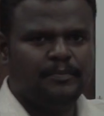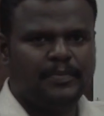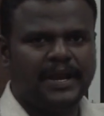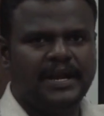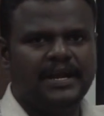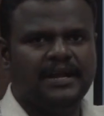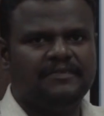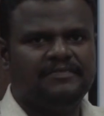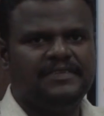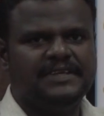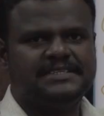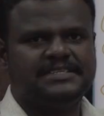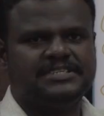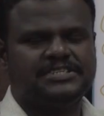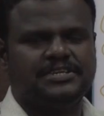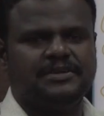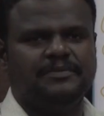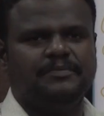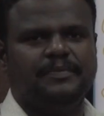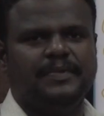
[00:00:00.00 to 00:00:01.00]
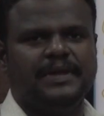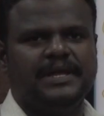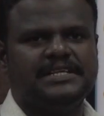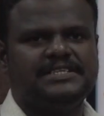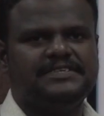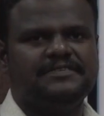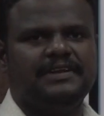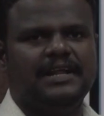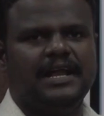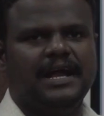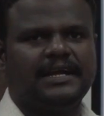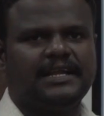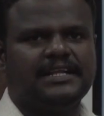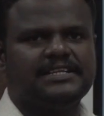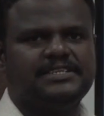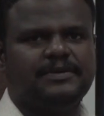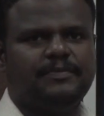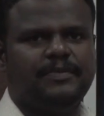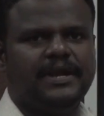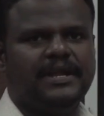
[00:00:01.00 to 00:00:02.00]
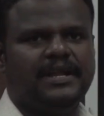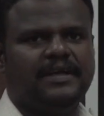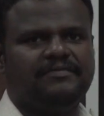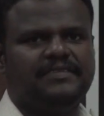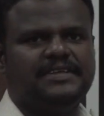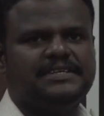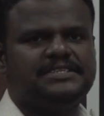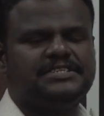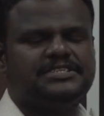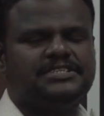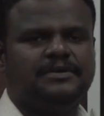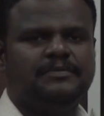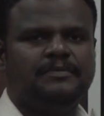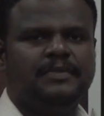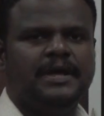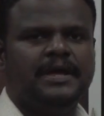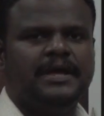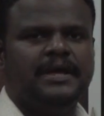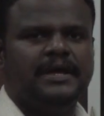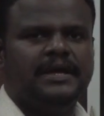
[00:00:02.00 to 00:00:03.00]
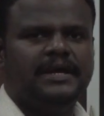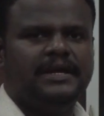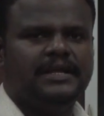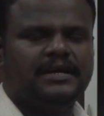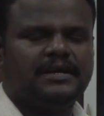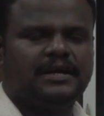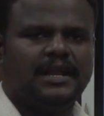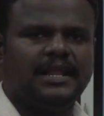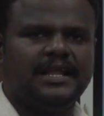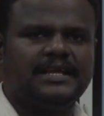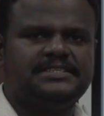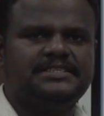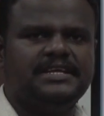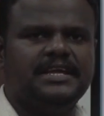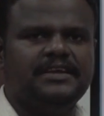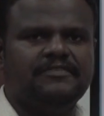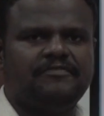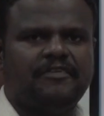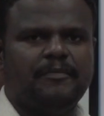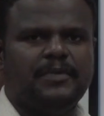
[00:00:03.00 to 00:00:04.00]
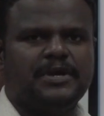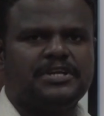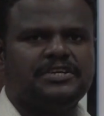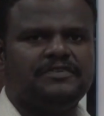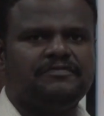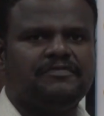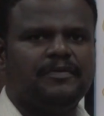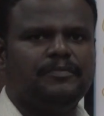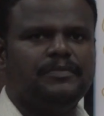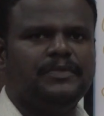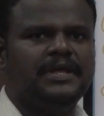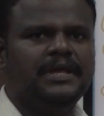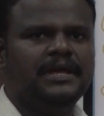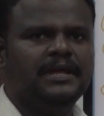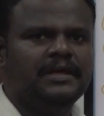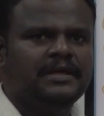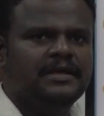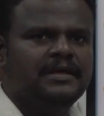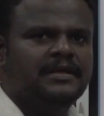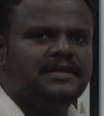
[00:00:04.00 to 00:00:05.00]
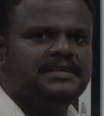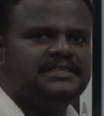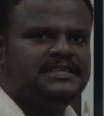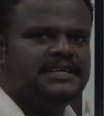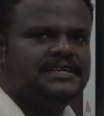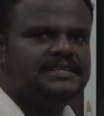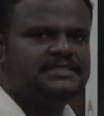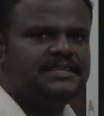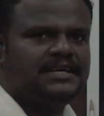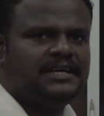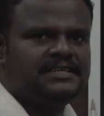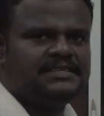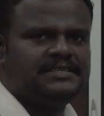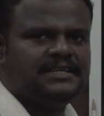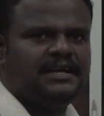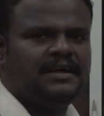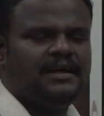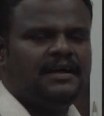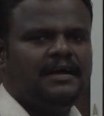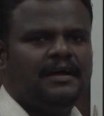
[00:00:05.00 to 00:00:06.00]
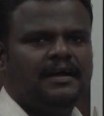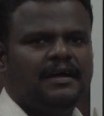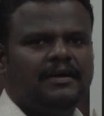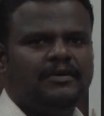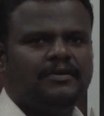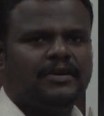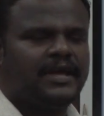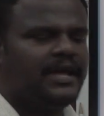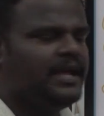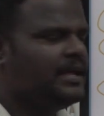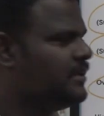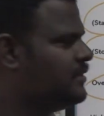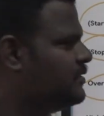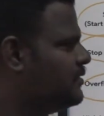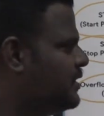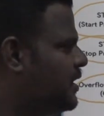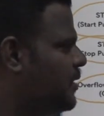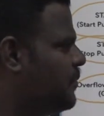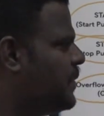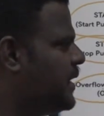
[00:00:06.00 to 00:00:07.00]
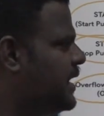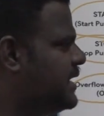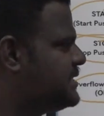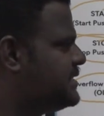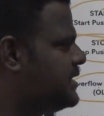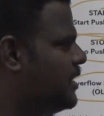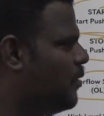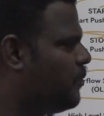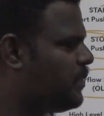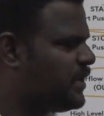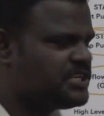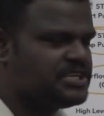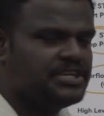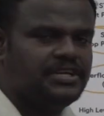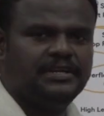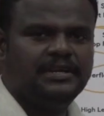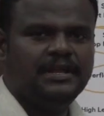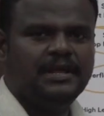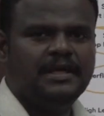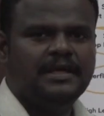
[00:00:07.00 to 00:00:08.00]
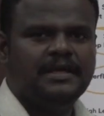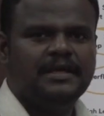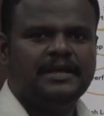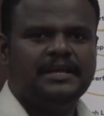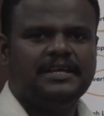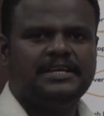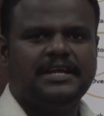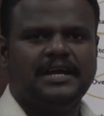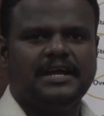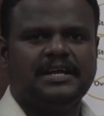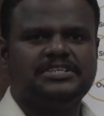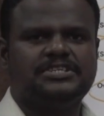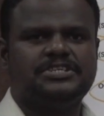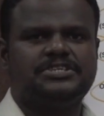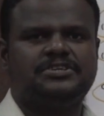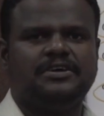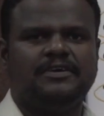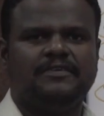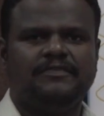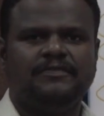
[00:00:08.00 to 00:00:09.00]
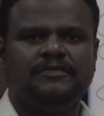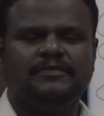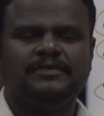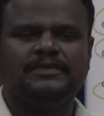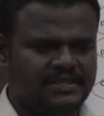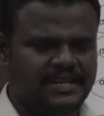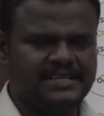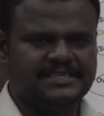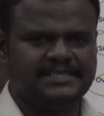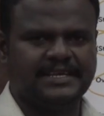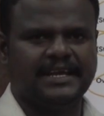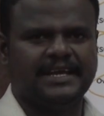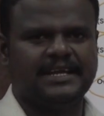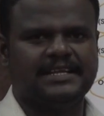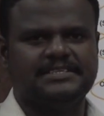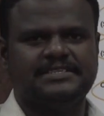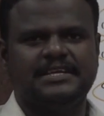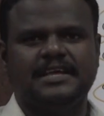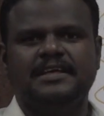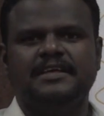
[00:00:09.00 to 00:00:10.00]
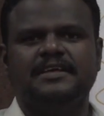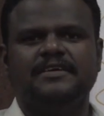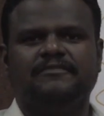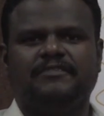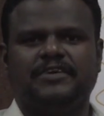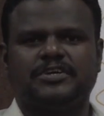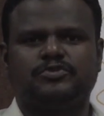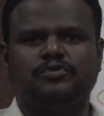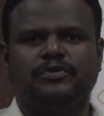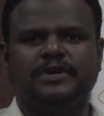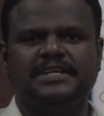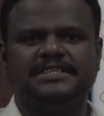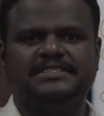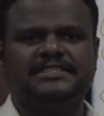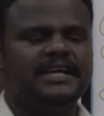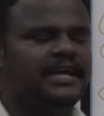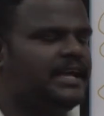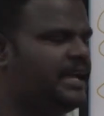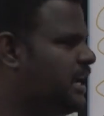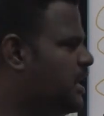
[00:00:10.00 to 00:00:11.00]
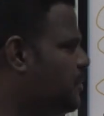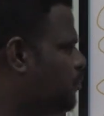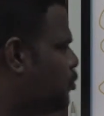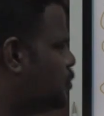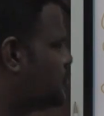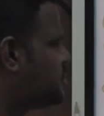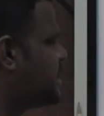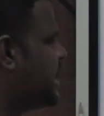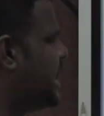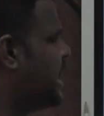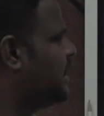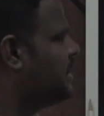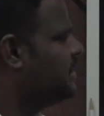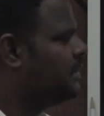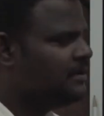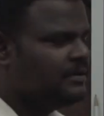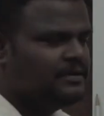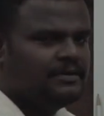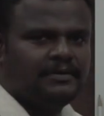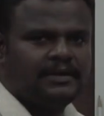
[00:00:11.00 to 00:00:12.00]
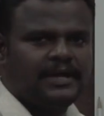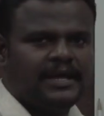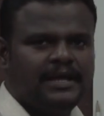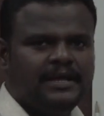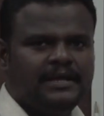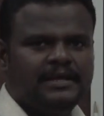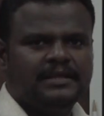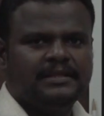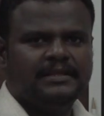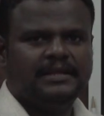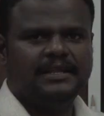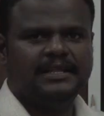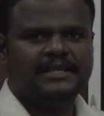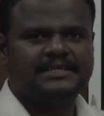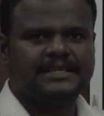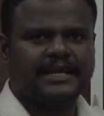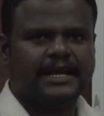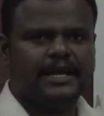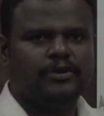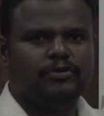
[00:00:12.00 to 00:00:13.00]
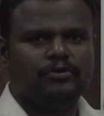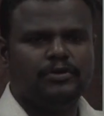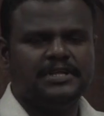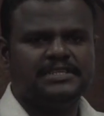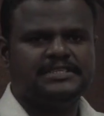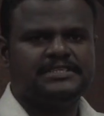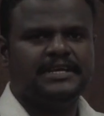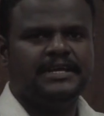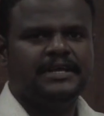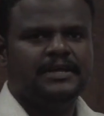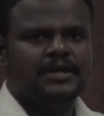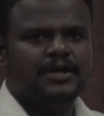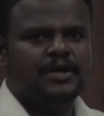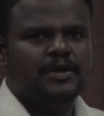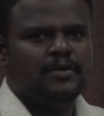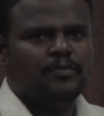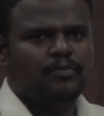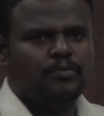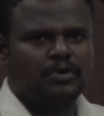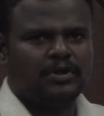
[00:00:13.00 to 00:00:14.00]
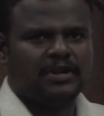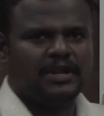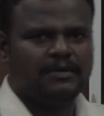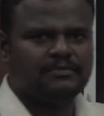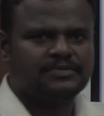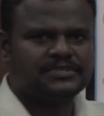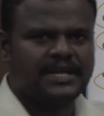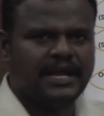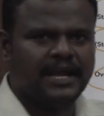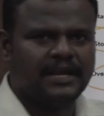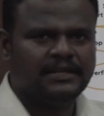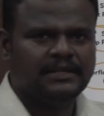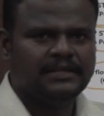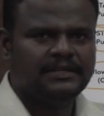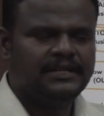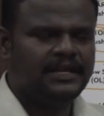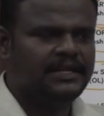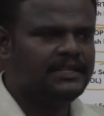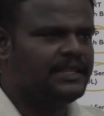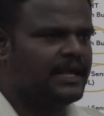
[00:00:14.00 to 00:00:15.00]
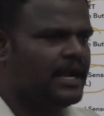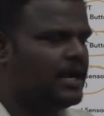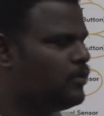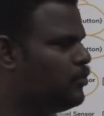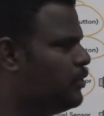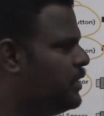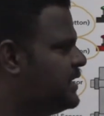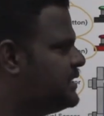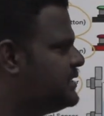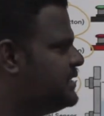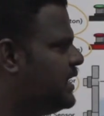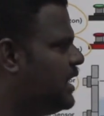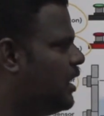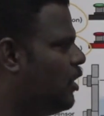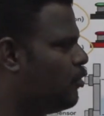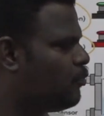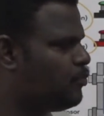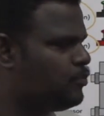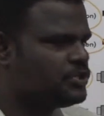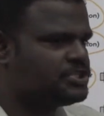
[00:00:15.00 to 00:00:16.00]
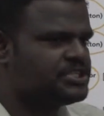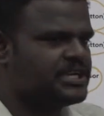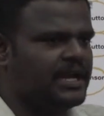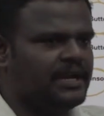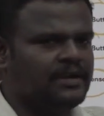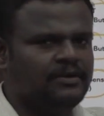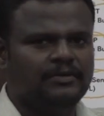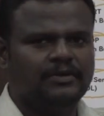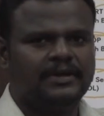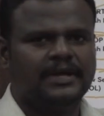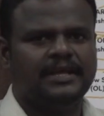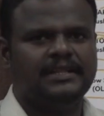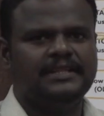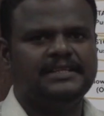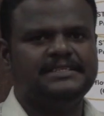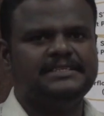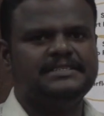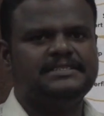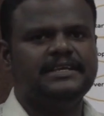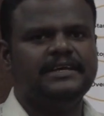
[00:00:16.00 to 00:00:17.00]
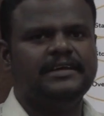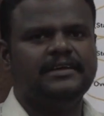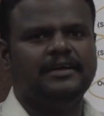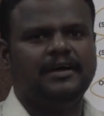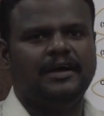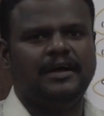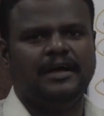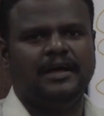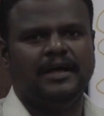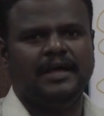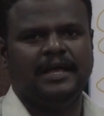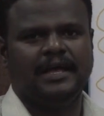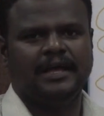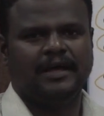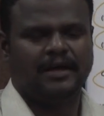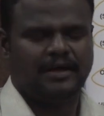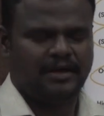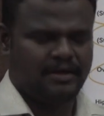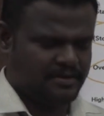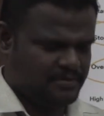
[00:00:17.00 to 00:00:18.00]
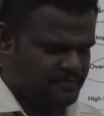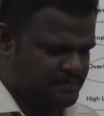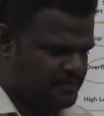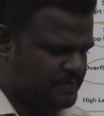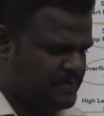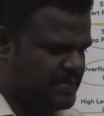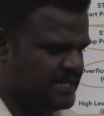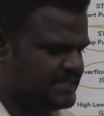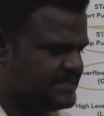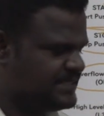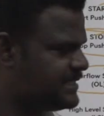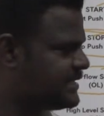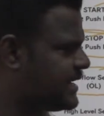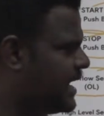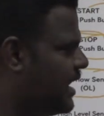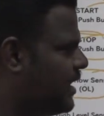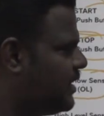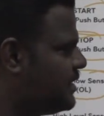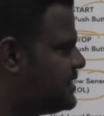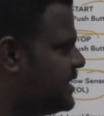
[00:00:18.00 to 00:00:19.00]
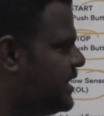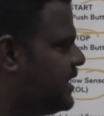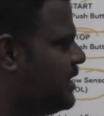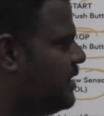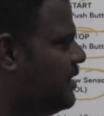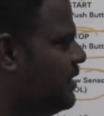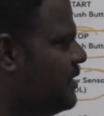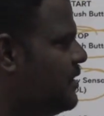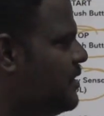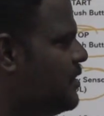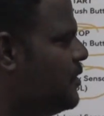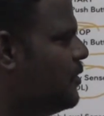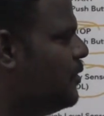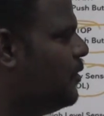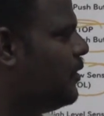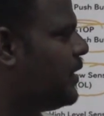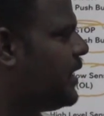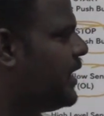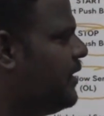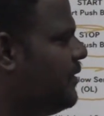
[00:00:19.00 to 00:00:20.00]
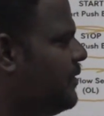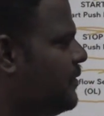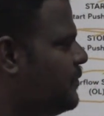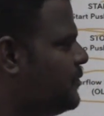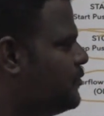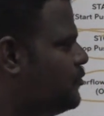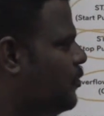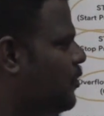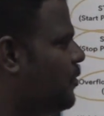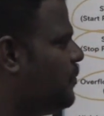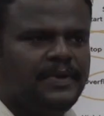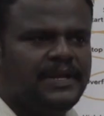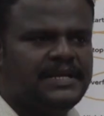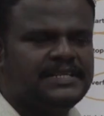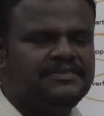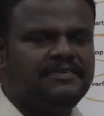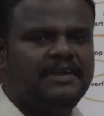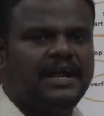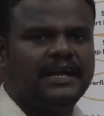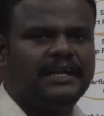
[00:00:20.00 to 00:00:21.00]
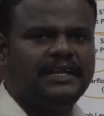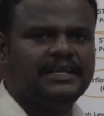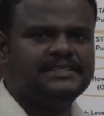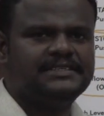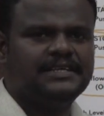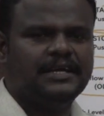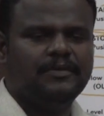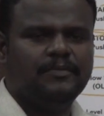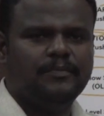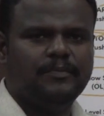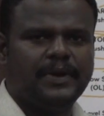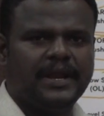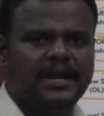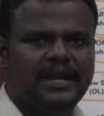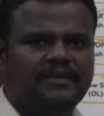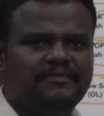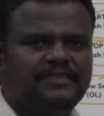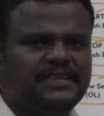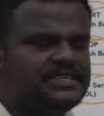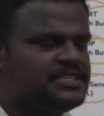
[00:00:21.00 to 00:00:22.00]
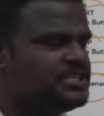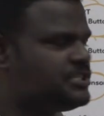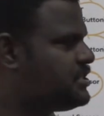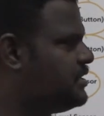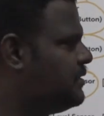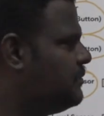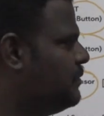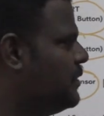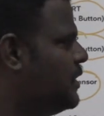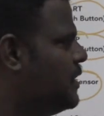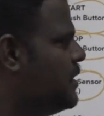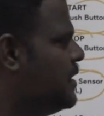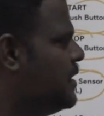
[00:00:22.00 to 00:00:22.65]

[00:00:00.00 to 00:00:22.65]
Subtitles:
brain of the system. PLC will act as a brain of the system. It collects the information from the sensors. Okay, the PLC operation, it consists of three cycles. First one is the input scan. Okay, then the second one is the program scan, then third one is the output scan. Okay, this is the PLC scan cycle. Okay, so PLC will act as a brain of the system.